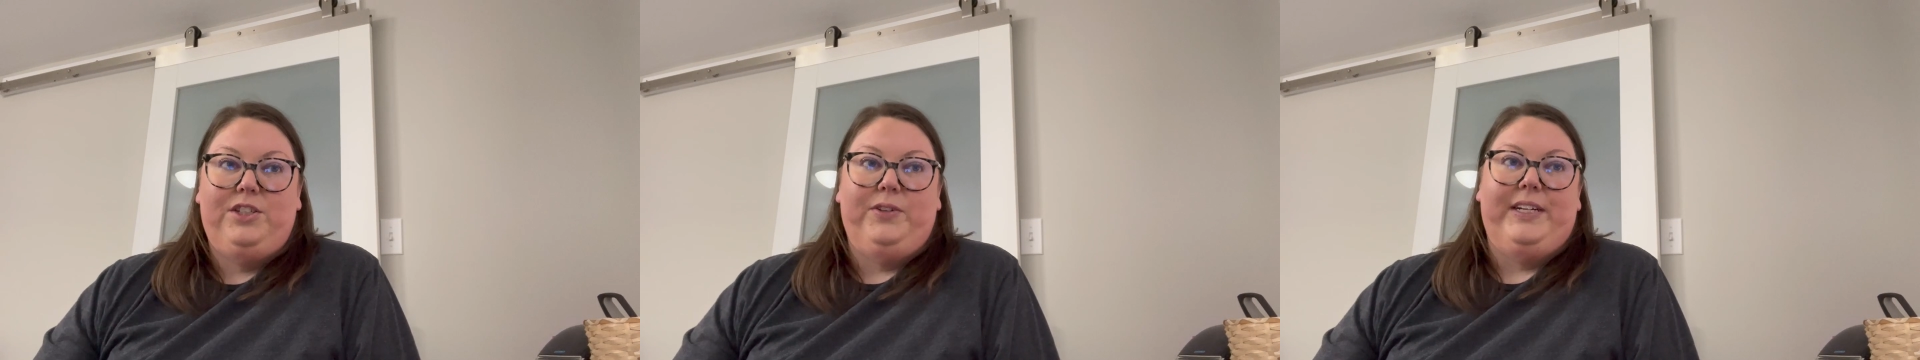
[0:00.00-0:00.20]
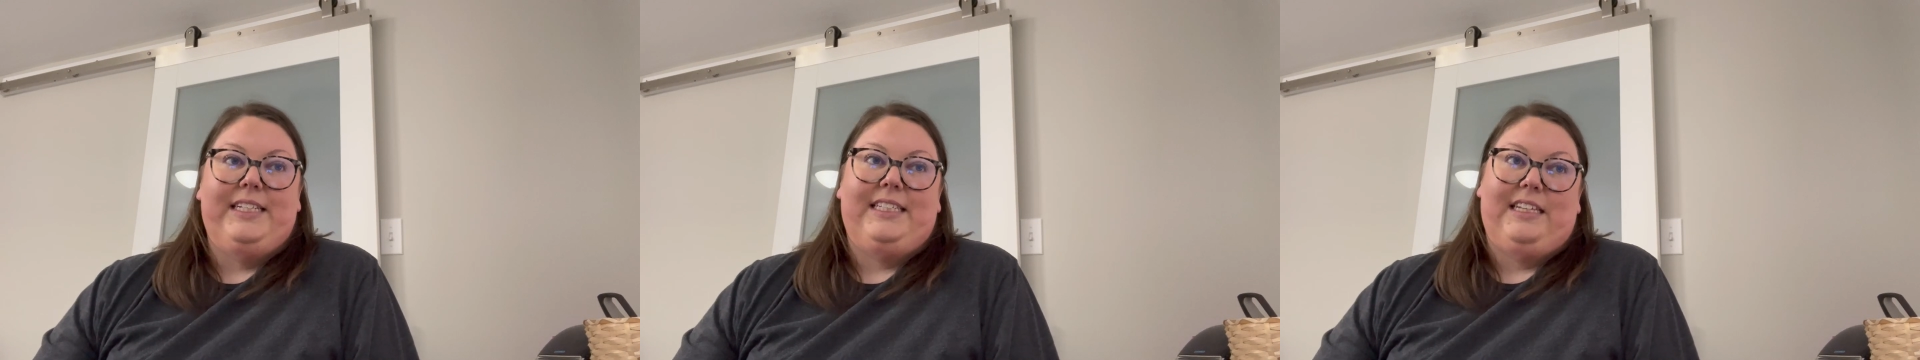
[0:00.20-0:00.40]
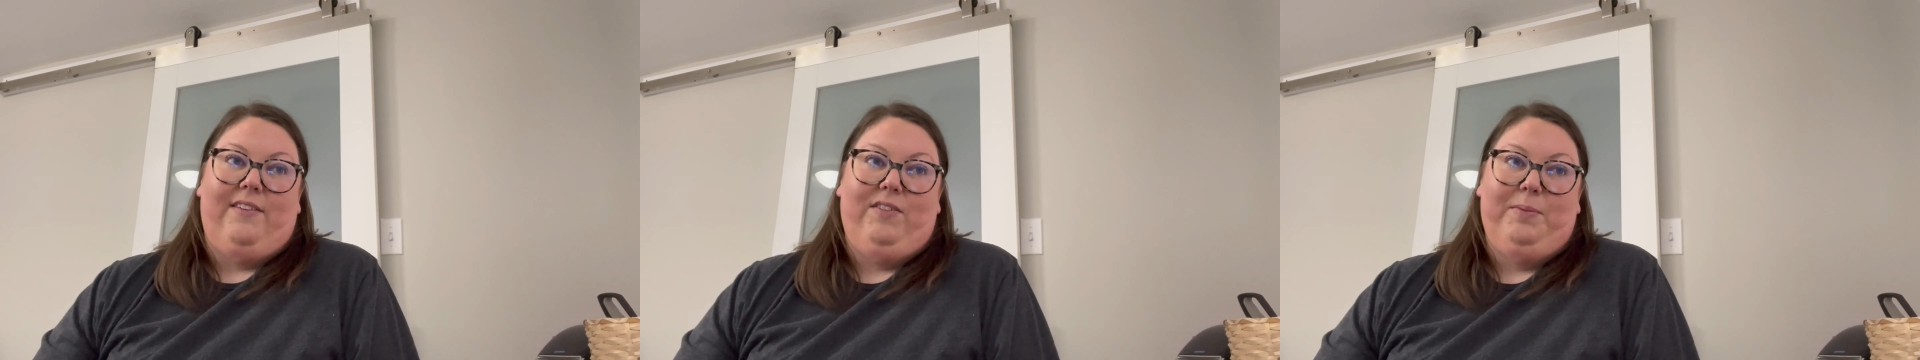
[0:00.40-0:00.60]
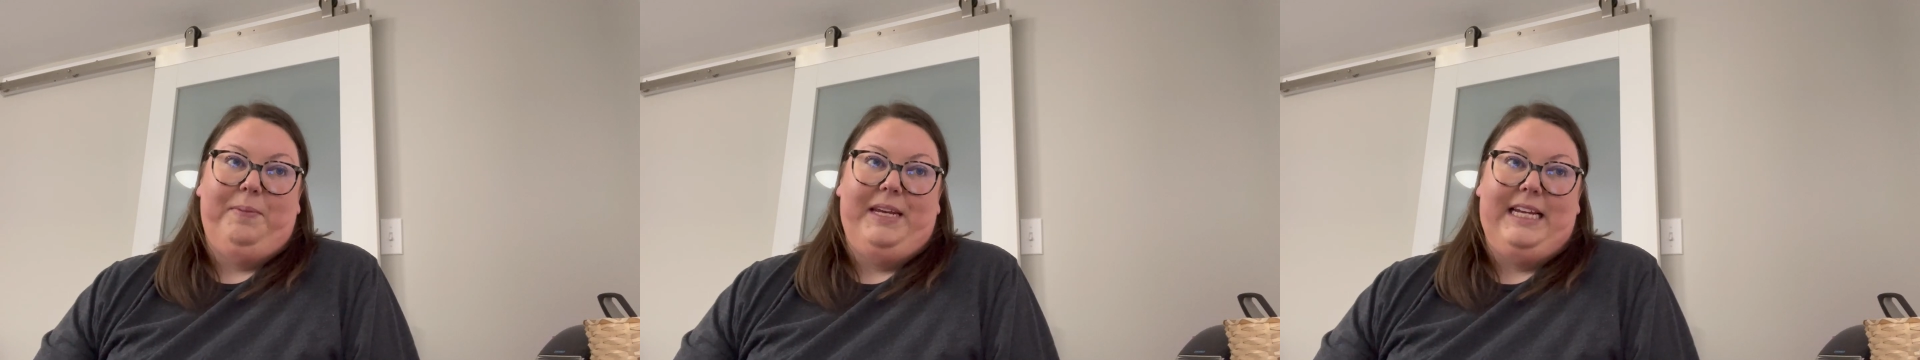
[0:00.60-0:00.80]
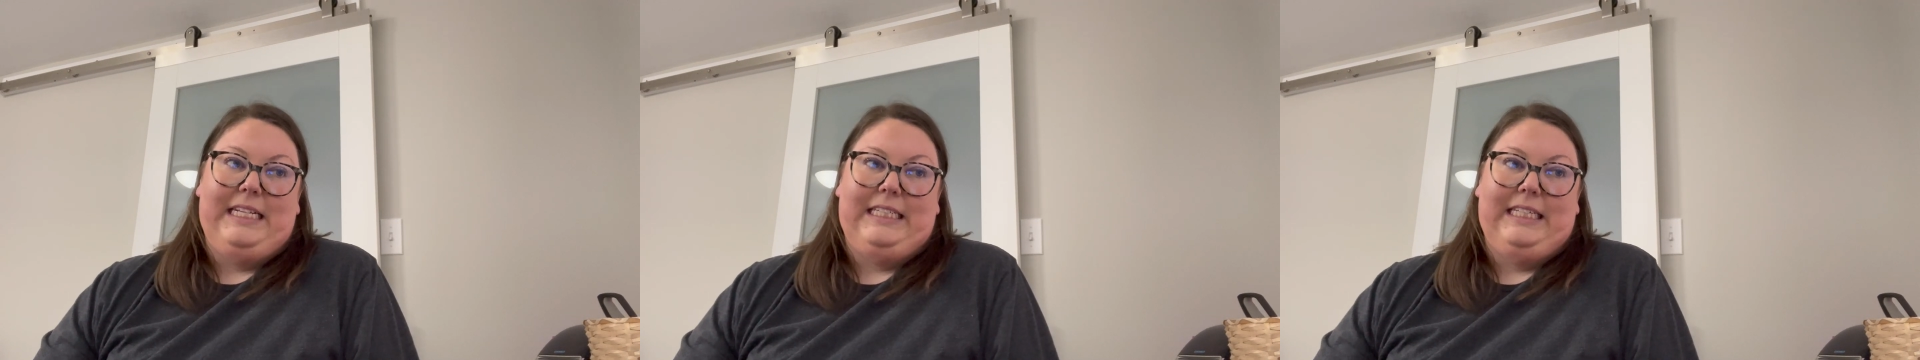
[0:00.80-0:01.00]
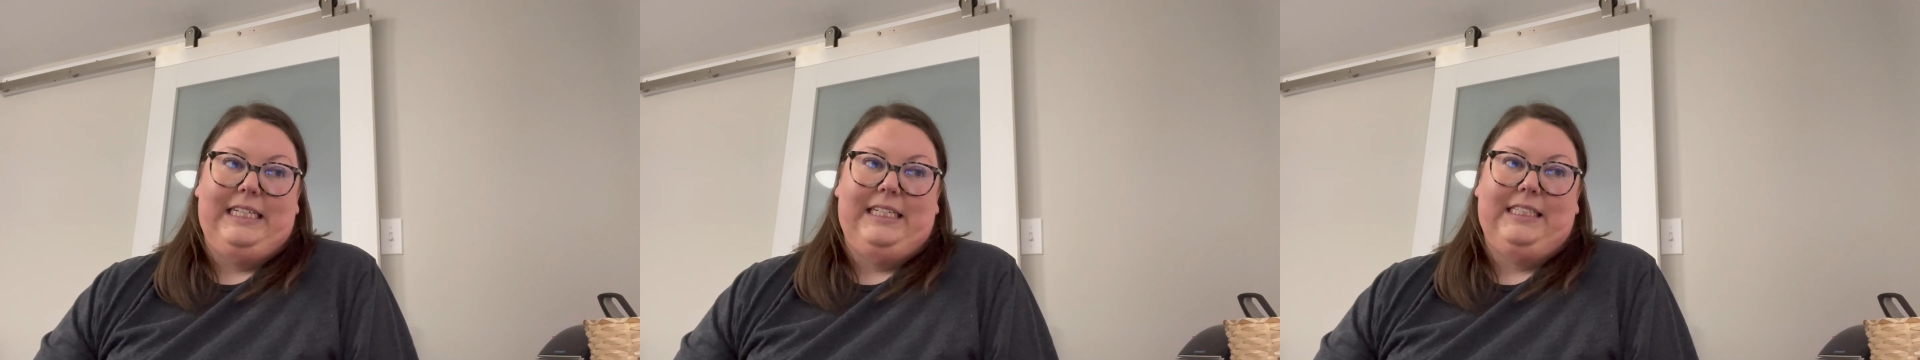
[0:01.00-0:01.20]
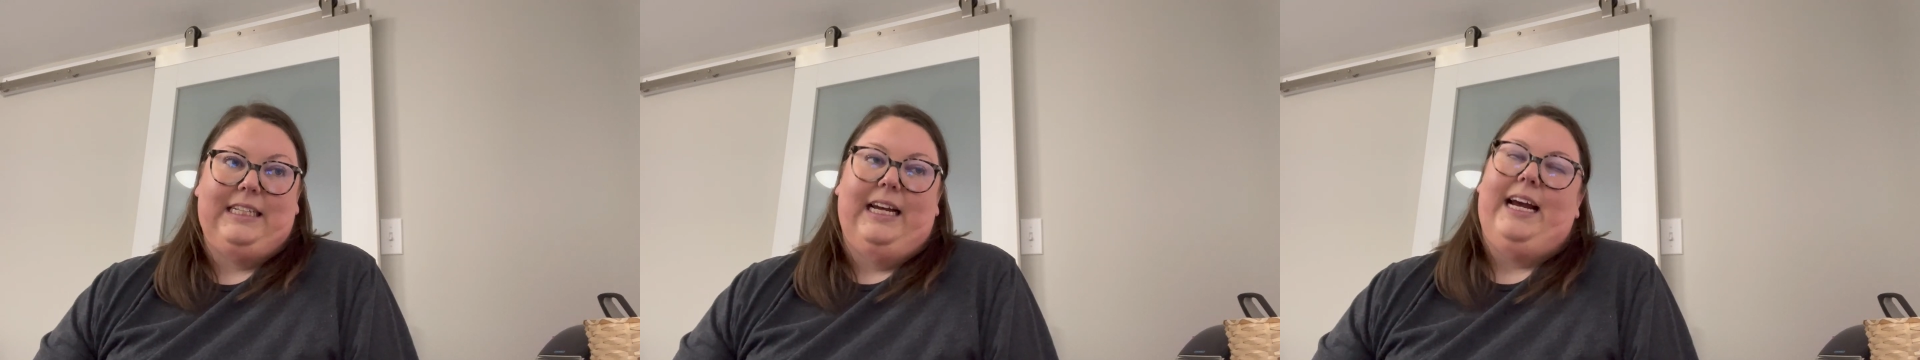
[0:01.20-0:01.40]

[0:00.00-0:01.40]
You get 7 pieces.